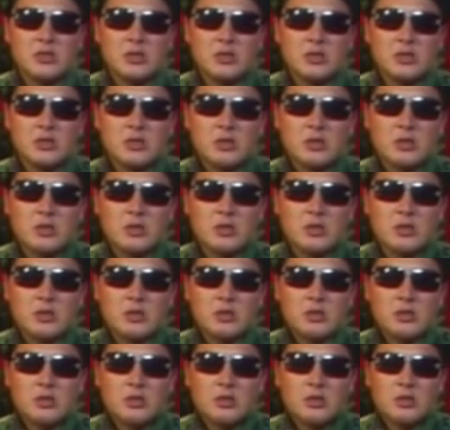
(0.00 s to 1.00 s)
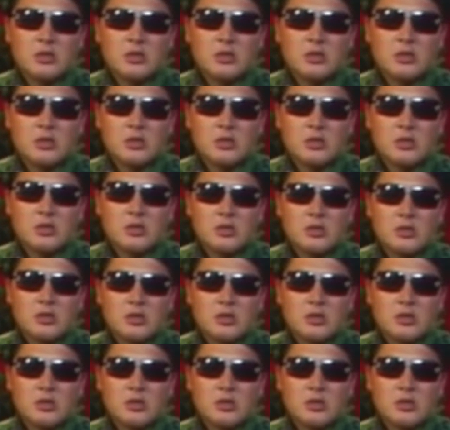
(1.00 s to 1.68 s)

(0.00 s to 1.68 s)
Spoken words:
(silence)